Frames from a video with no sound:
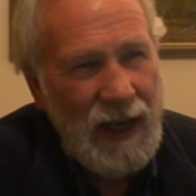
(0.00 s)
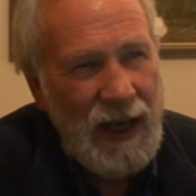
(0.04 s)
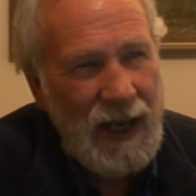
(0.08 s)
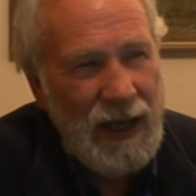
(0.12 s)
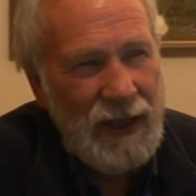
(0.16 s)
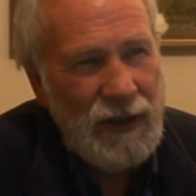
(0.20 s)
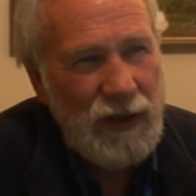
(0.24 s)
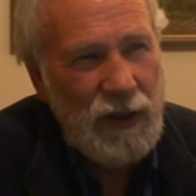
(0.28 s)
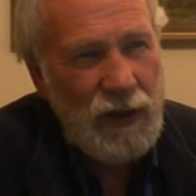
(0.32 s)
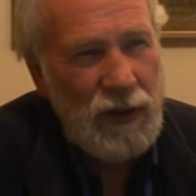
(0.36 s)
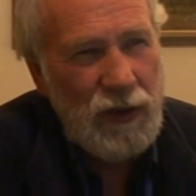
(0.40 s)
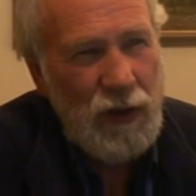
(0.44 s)

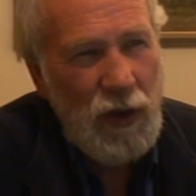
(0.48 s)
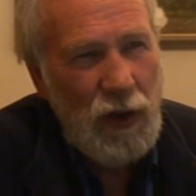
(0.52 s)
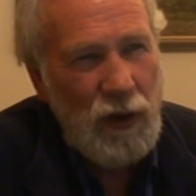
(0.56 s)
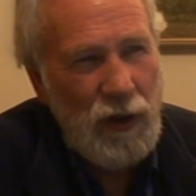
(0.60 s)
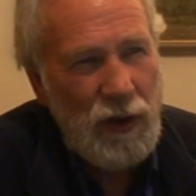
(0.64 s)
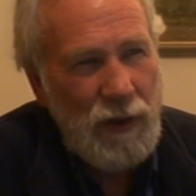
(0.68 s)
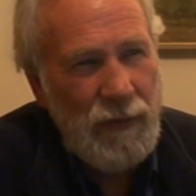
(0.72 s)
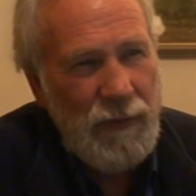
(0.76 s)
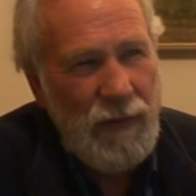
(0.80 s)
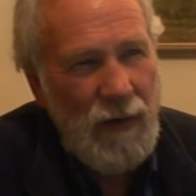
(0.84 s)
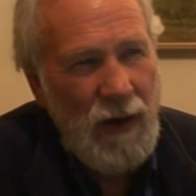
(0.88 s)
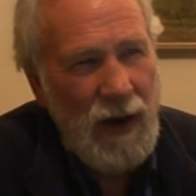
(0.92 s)
as his
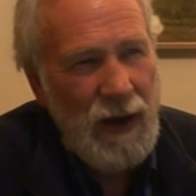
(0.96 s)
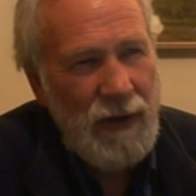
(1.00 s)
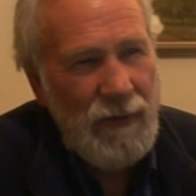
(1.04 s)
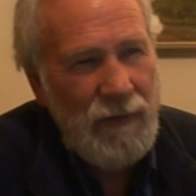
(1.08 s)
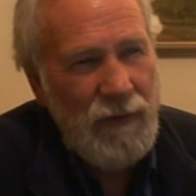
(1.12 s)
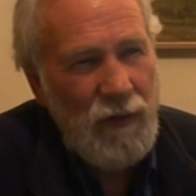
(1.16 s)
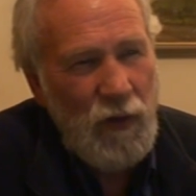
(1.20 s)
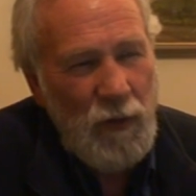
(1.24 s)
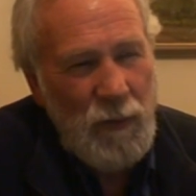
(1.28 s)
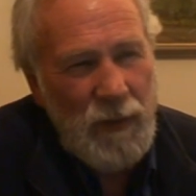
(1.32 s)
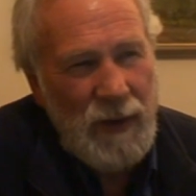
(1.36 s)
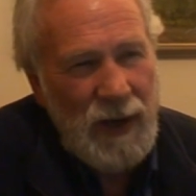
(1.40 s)
own divine
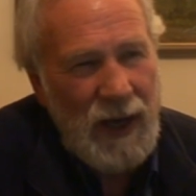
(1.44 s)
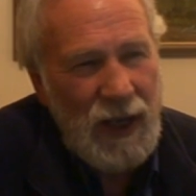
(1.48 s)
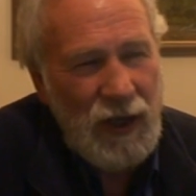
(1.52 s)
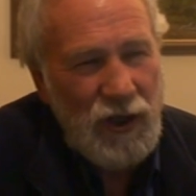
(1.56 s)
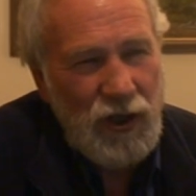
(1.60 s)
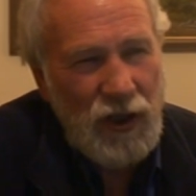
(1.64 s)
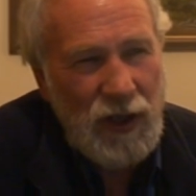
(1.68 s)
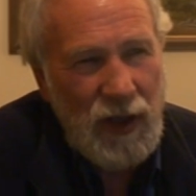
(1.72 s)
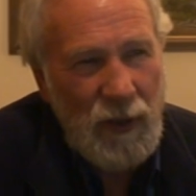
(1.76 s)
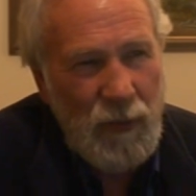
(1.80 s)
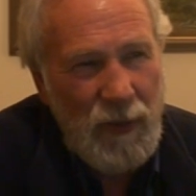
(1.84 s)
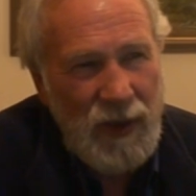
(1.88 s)

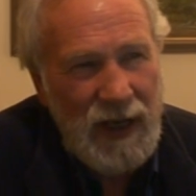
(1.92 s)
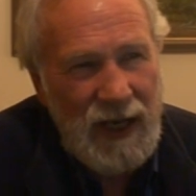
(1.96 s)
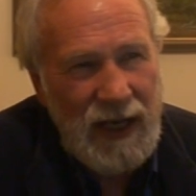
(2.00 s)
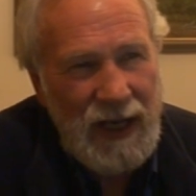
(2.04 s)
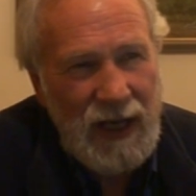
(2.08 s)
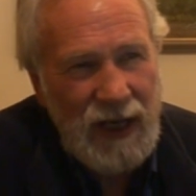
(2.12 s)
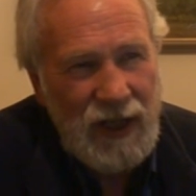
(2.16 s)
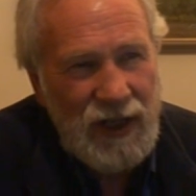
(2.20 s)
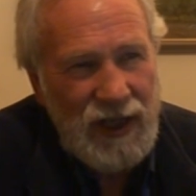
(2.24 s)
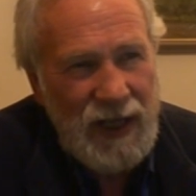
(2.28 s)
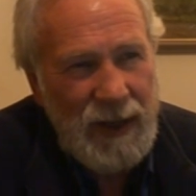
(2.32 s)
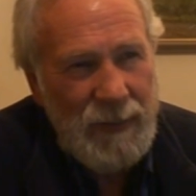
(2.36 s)
formulation, and when
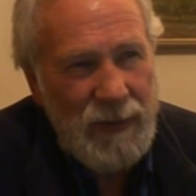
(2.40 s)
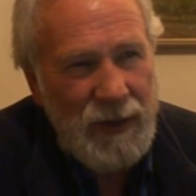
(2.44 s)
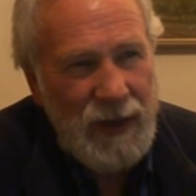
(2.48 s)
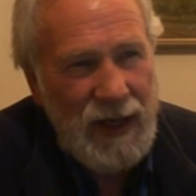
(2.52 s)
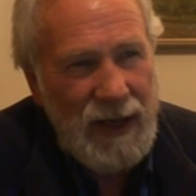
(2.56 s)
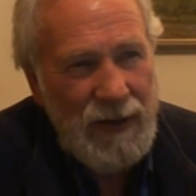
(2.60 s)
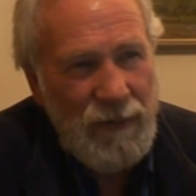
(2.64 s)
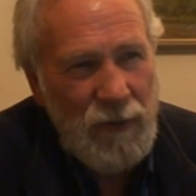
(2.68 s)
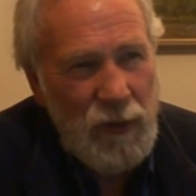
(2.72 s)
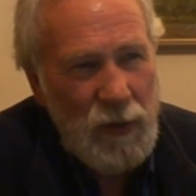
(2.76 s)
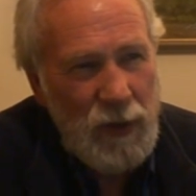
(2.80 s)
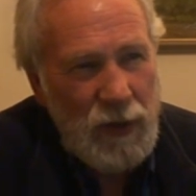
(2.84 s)
he accepted
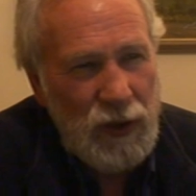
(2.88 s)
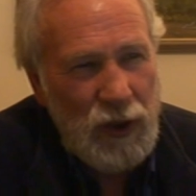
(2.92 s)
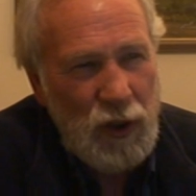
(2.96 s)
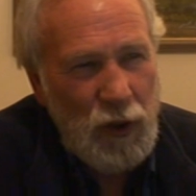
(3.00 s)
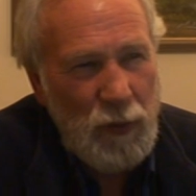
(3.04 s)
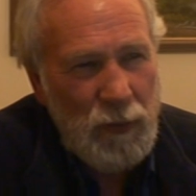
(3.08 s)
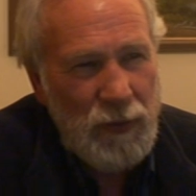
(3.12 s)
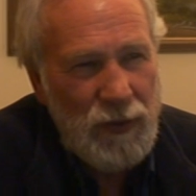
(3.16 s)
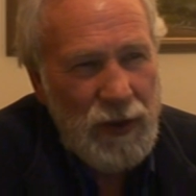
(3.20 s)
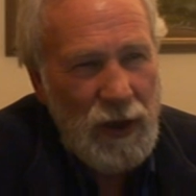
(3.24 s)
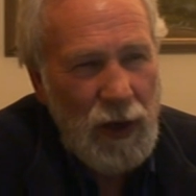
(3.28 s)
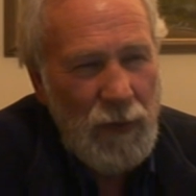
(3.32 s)
everyone to
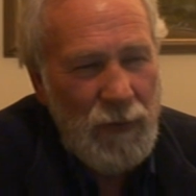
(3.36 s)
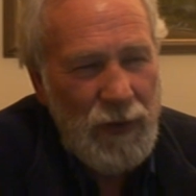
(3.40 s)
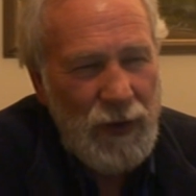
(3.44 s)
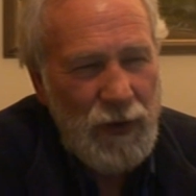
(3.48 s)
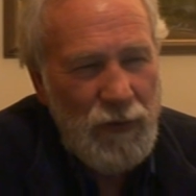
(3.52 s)
himself,